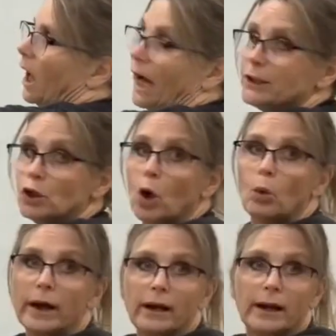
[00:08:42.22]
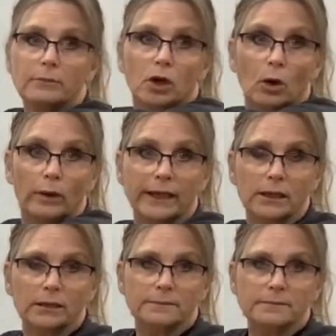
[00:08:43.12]
I know where I'm
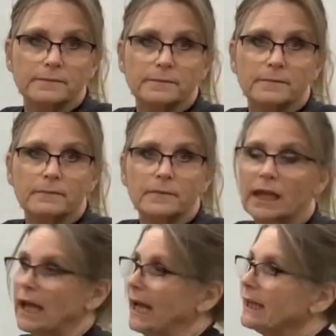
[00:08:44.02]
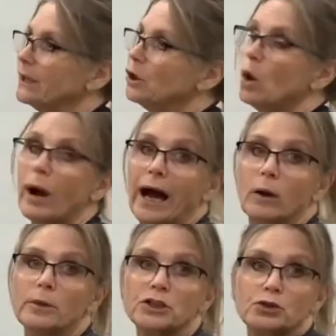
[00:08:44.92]
going, and I know
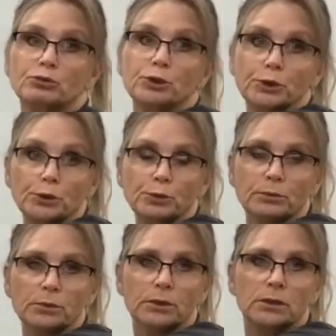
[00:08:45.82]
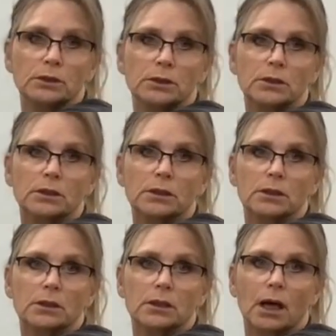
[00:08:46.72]
how much room
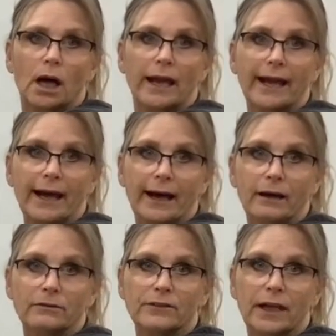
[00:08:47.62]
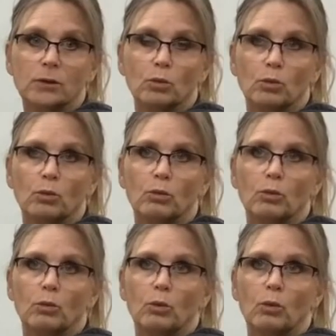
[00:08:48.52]
I have and
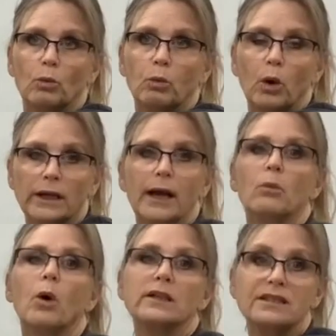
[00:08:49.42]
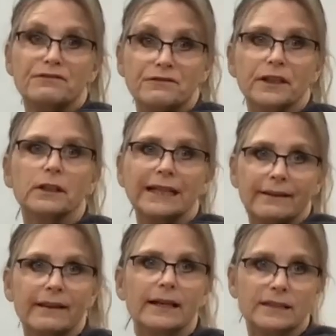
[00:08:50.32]
what I want to fill
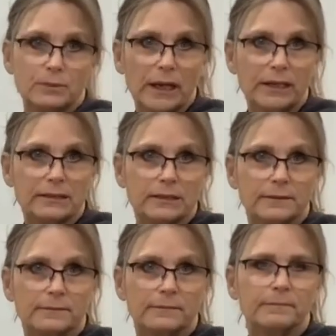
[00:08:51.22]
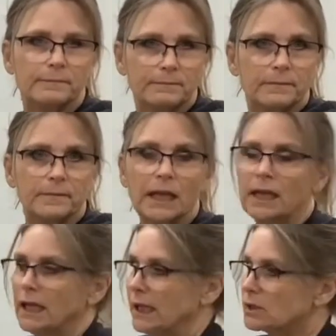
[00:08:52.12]
in that space.
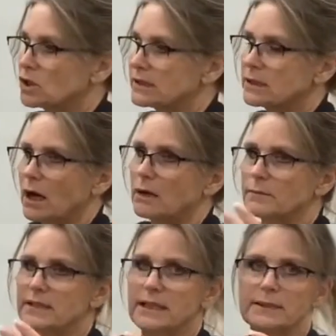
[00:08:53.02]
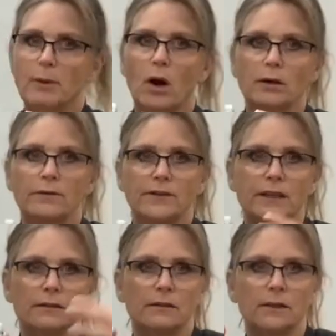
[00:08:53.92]
It just comes as part of
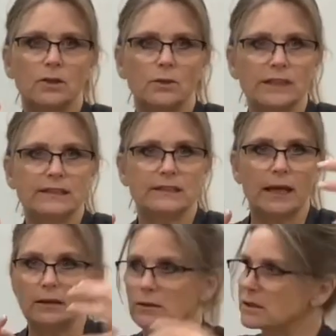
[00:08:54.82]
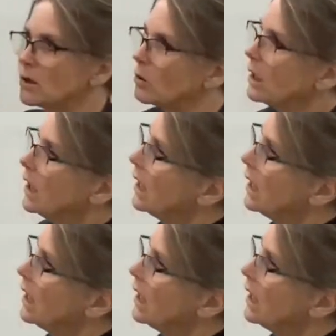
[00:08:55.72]
the, the scale. So